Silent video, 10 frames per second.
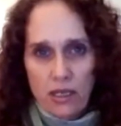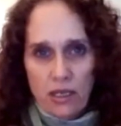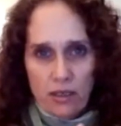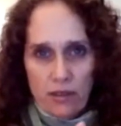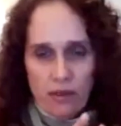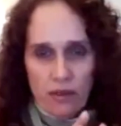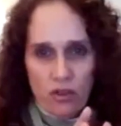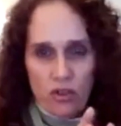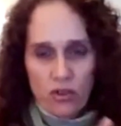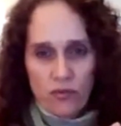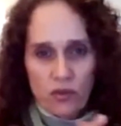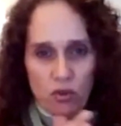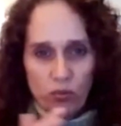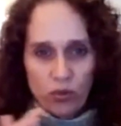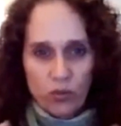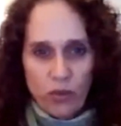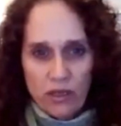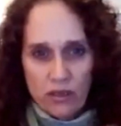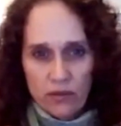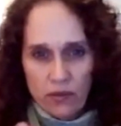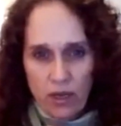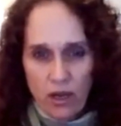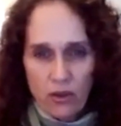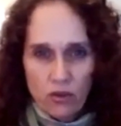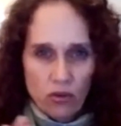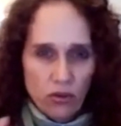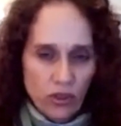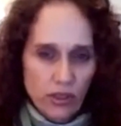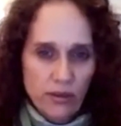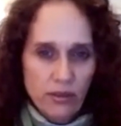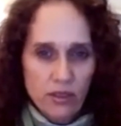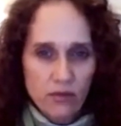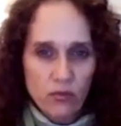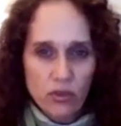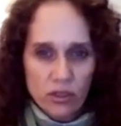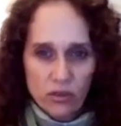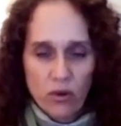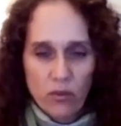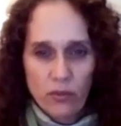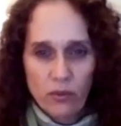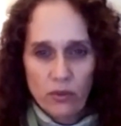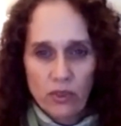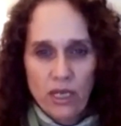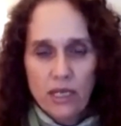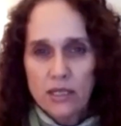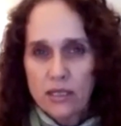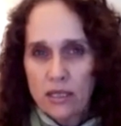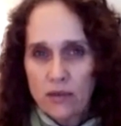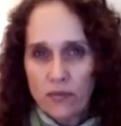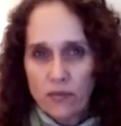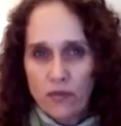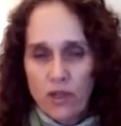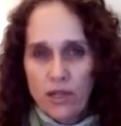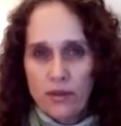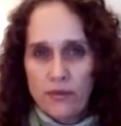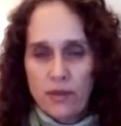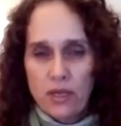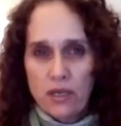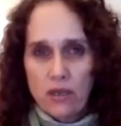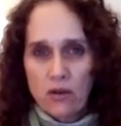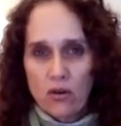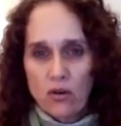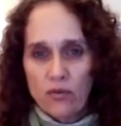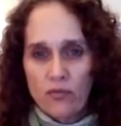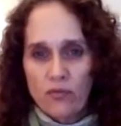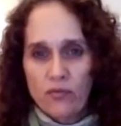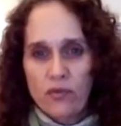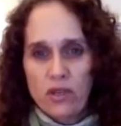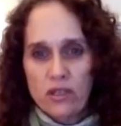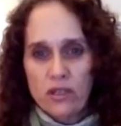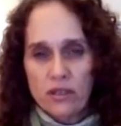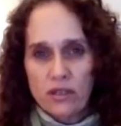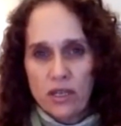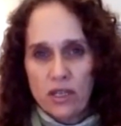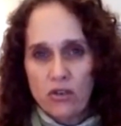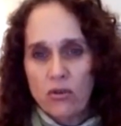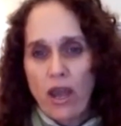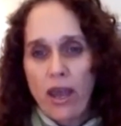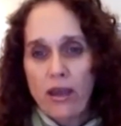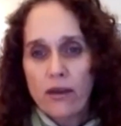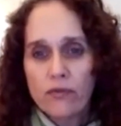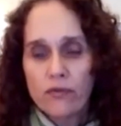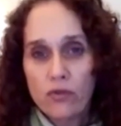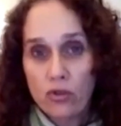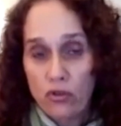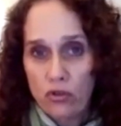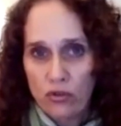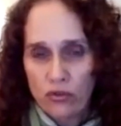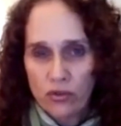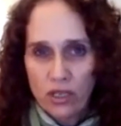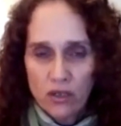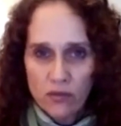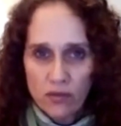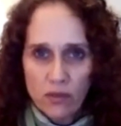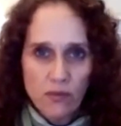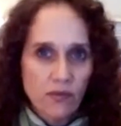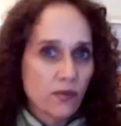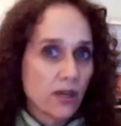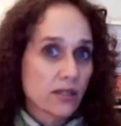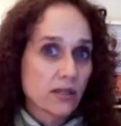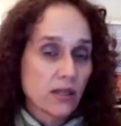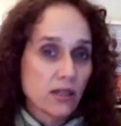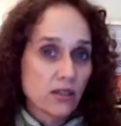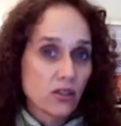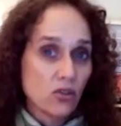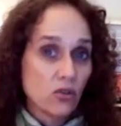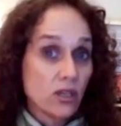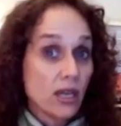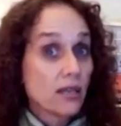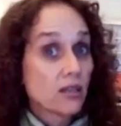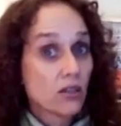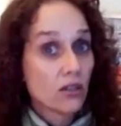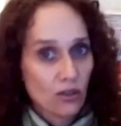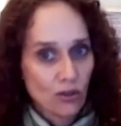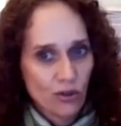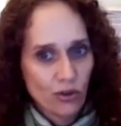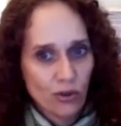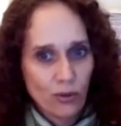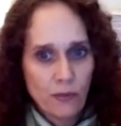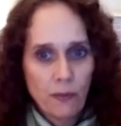that shifts your perspective and how you look at things. For example, instead of thinking of things that you have to do, think of them as things that you get to do.